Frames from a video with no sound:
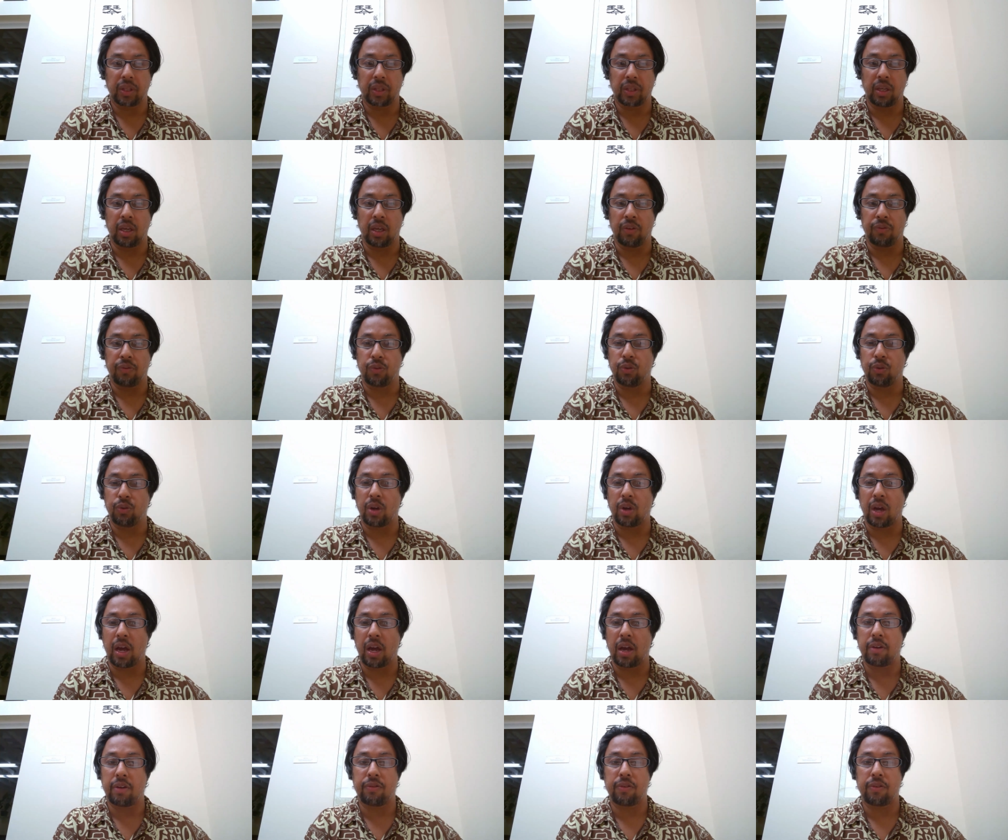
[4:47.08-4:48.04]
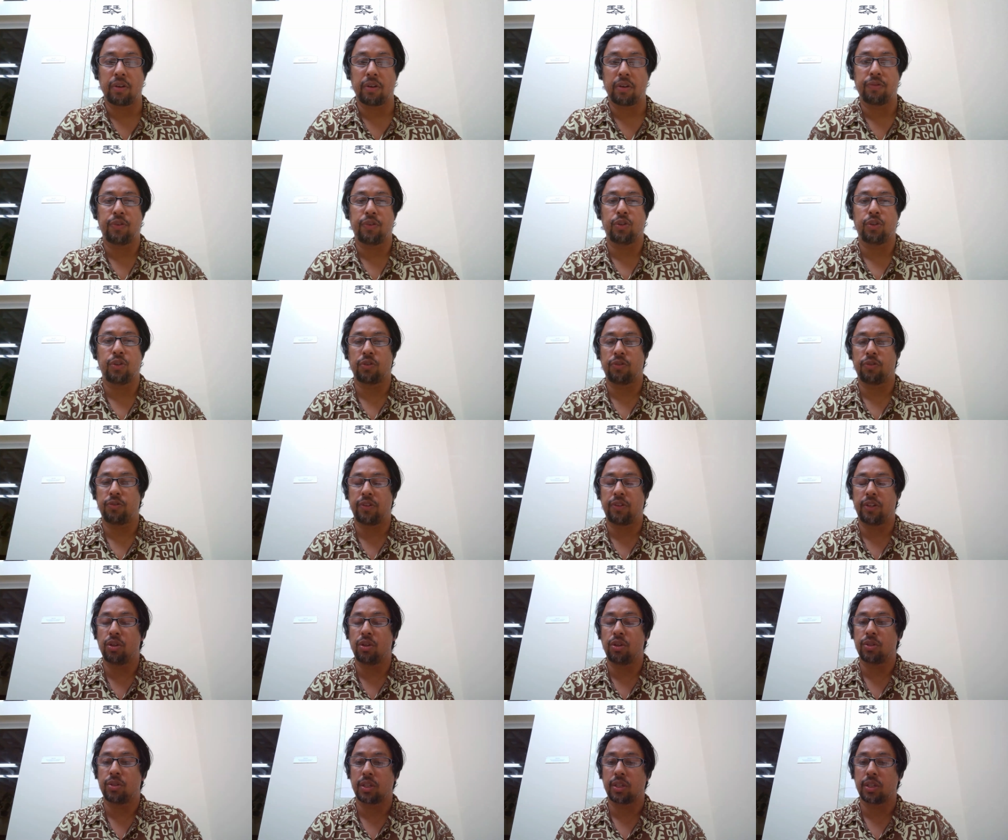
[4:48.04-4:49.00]
If you have future
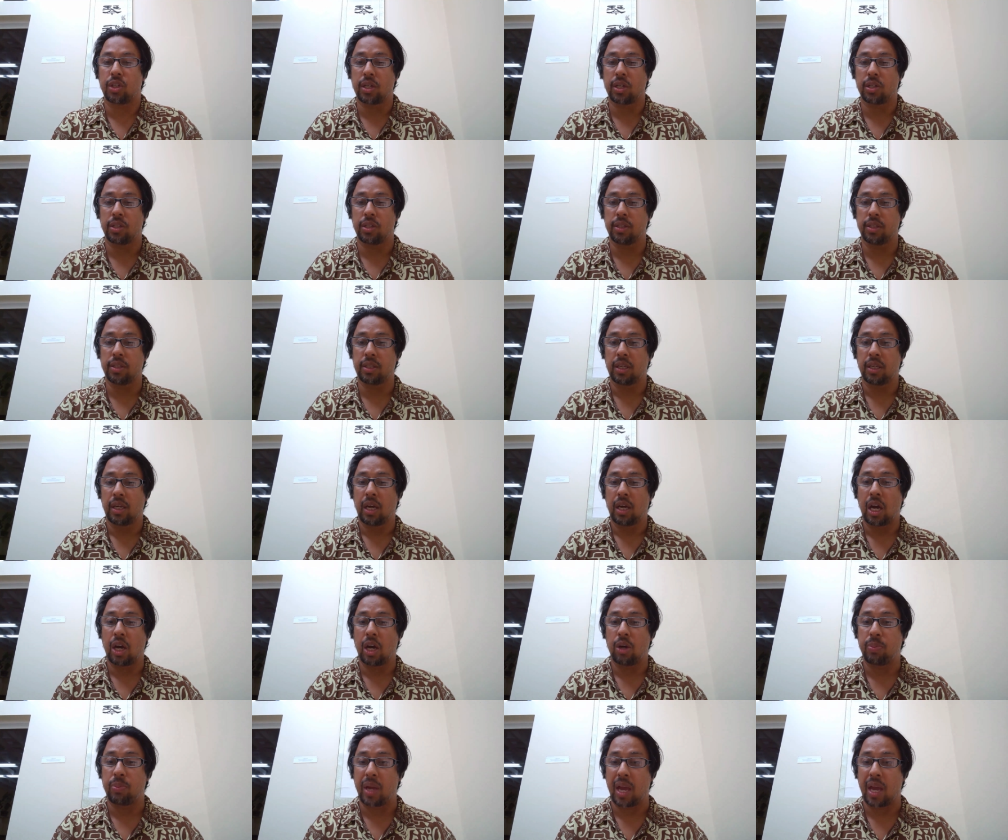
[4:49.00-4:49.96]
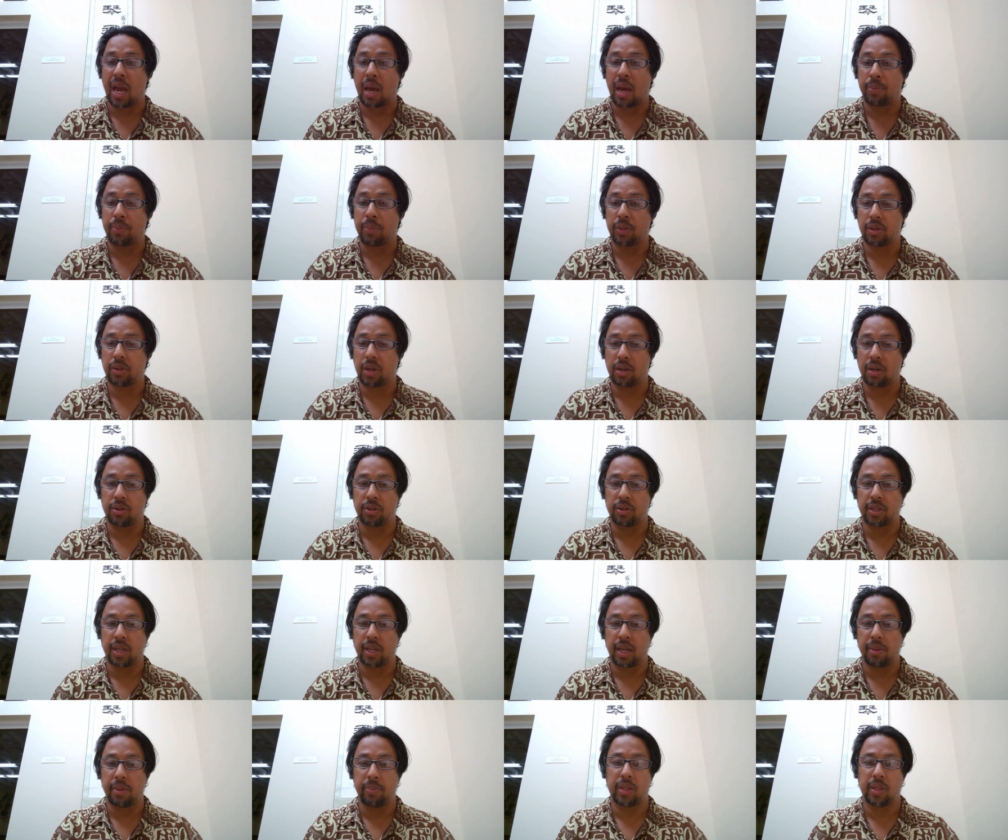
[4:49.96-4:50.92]
video suggestions, I'd be happy to
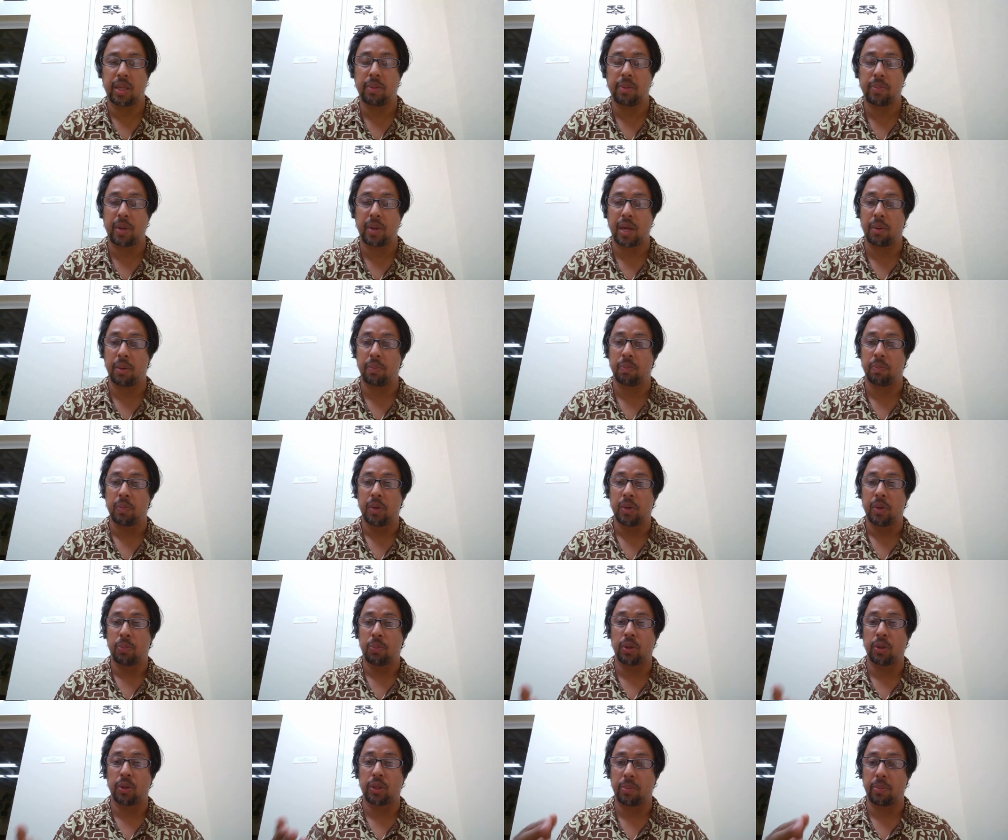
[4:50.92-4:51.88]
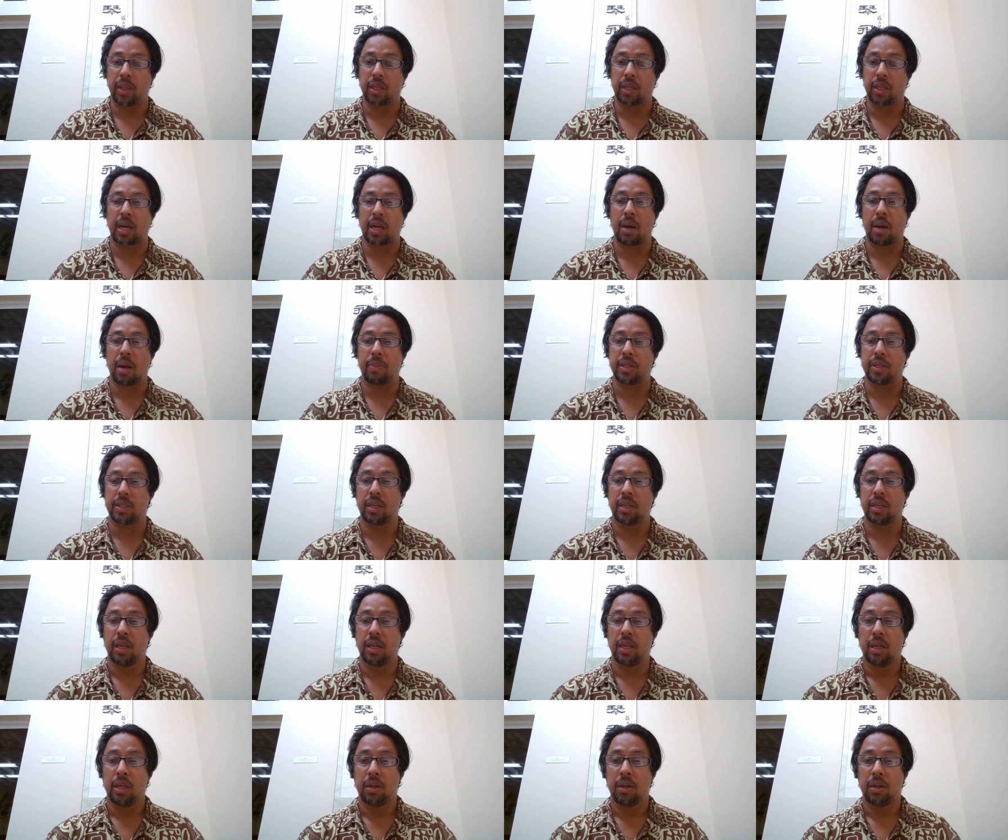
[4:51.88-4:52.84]
entertain them and put them in the comments.
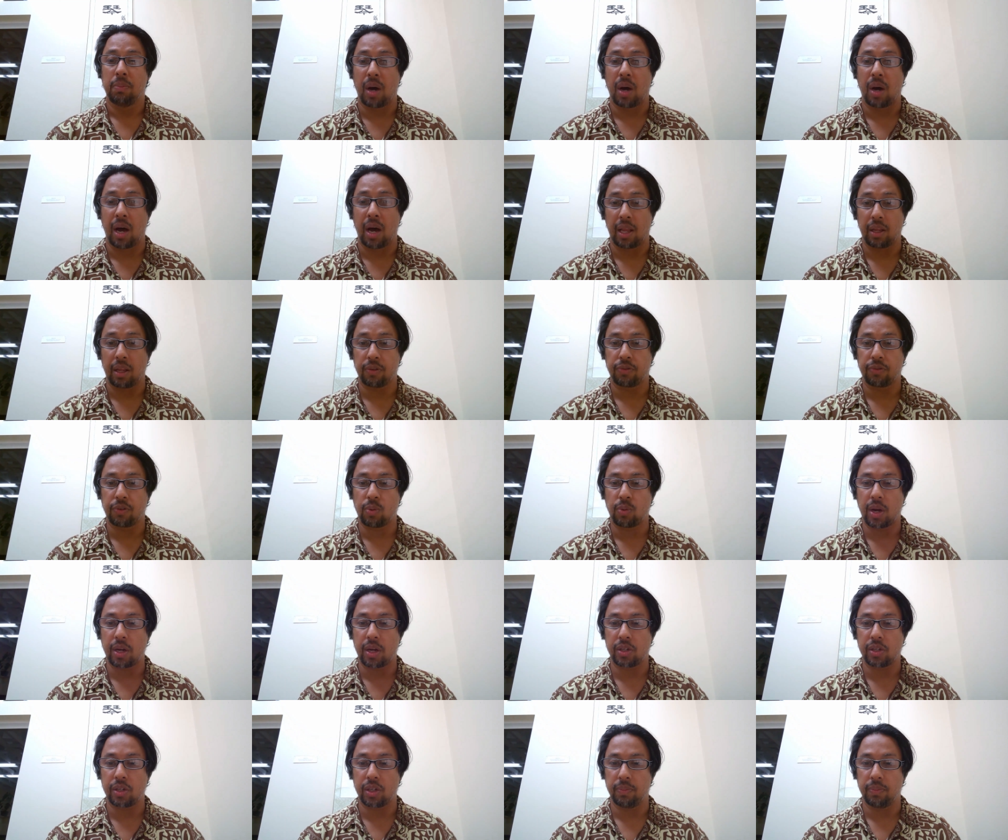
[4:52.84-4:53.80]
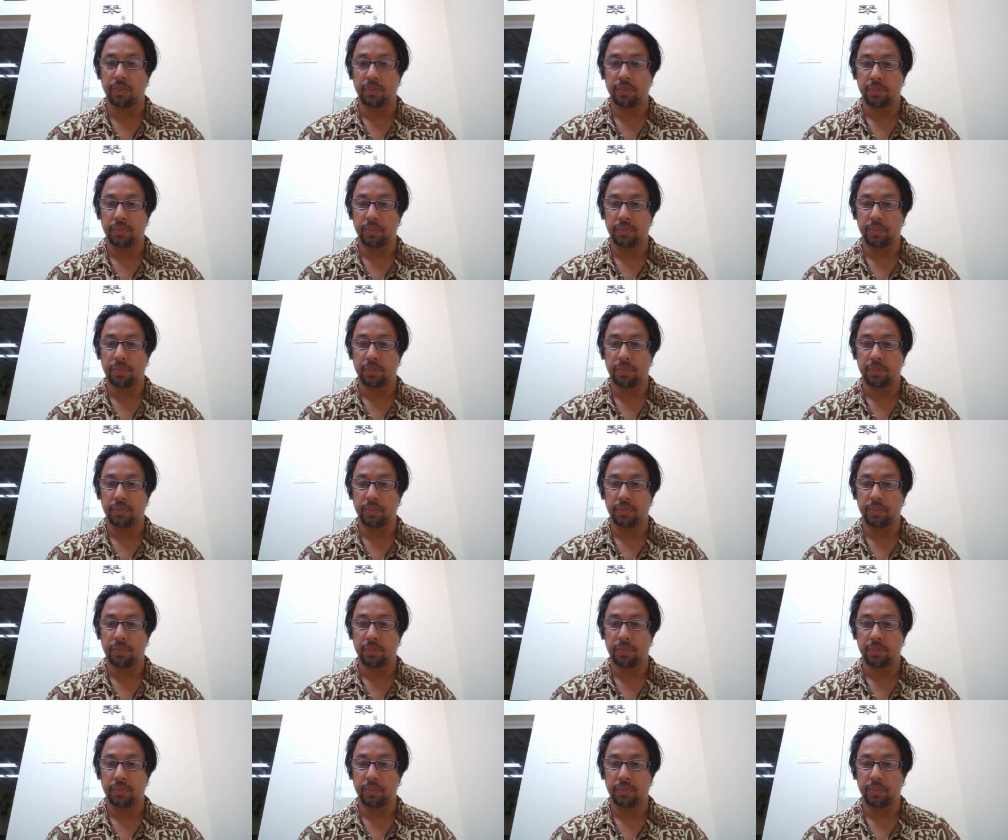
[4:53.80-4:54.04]
Mahalo for watching.